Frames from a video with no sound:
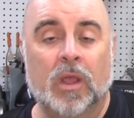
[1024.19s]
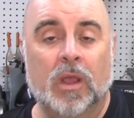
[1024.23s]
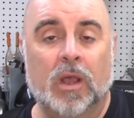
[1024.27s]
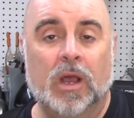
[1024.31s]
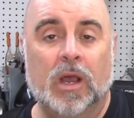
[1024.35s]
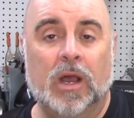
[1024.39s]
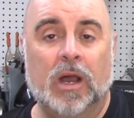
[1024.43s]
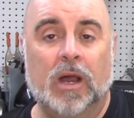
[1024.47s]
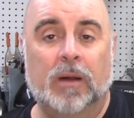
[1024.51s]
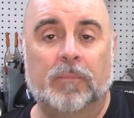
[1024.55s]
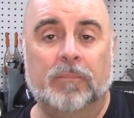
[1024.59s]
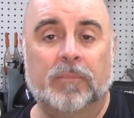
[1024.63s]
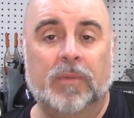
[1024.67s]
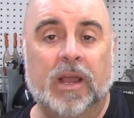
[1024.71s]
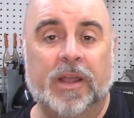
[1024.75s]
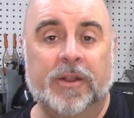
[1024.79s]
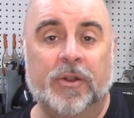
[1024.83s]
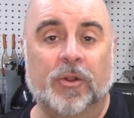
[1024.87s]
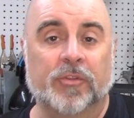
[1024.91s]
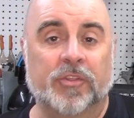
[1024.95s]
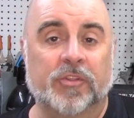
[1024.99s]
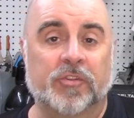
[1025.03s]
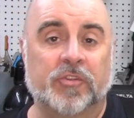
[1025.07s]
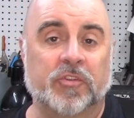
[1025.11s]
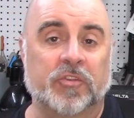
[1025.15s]
I
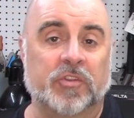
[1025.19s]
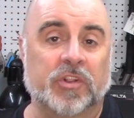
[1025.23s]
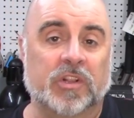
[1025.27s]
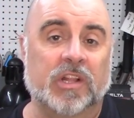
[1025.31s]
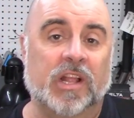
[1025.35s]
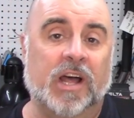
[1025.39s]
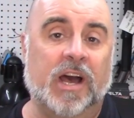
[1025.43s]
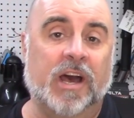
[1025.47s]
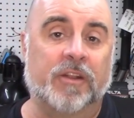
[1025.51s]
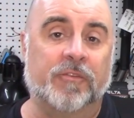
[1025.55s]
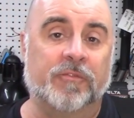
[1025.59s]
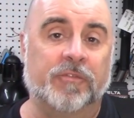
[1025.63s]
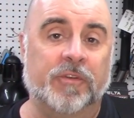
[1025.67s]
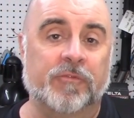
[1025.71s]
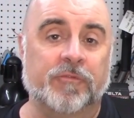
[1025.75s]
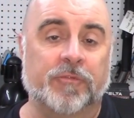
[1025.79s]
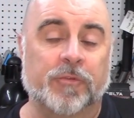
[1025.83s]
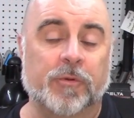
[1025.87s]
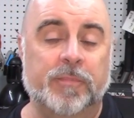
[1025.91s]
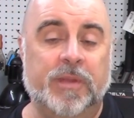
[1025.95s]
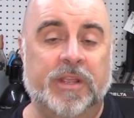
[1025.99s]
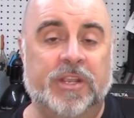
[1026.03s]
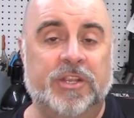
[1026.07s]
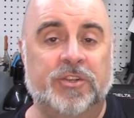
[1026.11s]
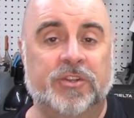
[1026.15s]
know this is a lot of
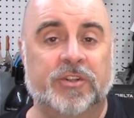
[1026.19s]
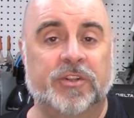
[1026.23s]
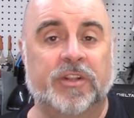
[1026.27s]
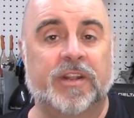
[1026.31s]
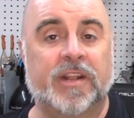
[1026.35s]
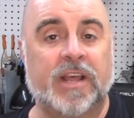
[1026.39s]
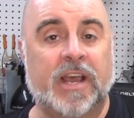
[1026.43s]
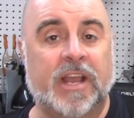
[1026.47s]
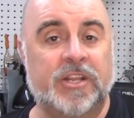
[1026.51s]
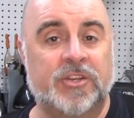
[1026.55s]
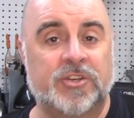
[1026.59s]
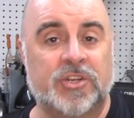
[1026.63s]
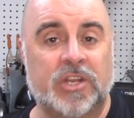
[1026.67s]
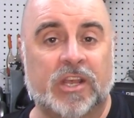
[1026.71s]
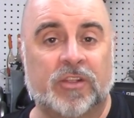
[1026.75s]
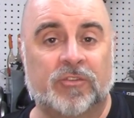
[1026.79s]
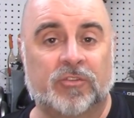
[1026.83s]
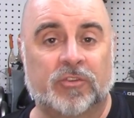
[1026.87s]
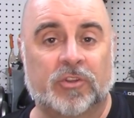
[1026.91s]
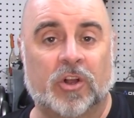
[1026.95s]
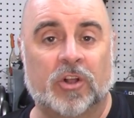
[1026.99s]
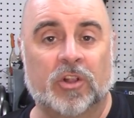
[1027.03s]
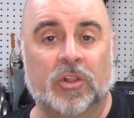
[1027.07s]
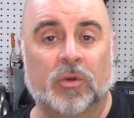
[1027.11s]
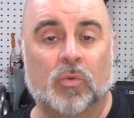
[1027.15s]
information to
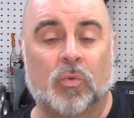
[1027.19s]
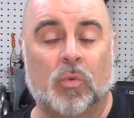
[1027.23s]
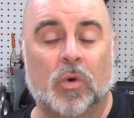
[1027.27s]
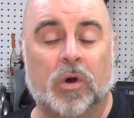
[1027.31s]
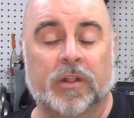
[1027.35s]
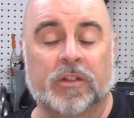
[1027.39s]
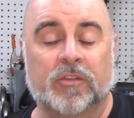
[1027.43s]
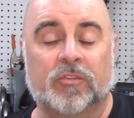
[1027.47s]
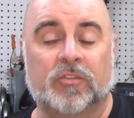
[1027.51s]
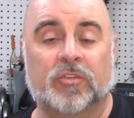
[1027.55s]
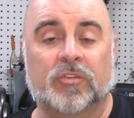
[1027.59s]
digest all at once,